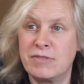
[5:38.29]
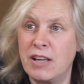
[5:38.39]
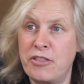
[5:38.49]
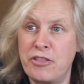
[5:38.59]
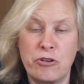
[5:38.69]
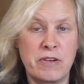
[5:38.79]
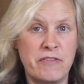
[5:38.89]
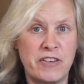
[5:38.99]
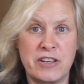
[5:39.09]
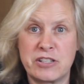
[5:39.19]
a thought
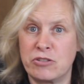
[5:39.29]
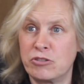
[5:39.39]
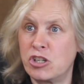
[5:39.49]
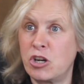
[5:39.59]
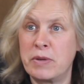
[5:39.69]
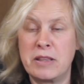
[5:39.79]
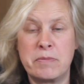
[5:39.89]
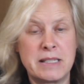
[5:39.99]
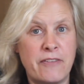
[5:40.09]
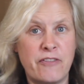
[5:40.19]
reversal, showing them
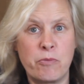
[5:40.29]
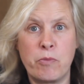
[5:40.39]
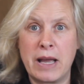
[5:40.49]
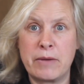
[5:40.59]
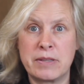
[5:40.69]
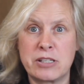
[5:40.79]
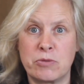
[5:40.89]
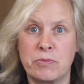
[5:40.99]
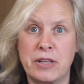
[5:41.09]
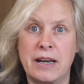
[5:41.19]
a different way with
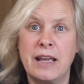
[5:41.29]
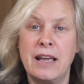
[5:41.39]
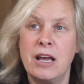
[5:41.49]
something,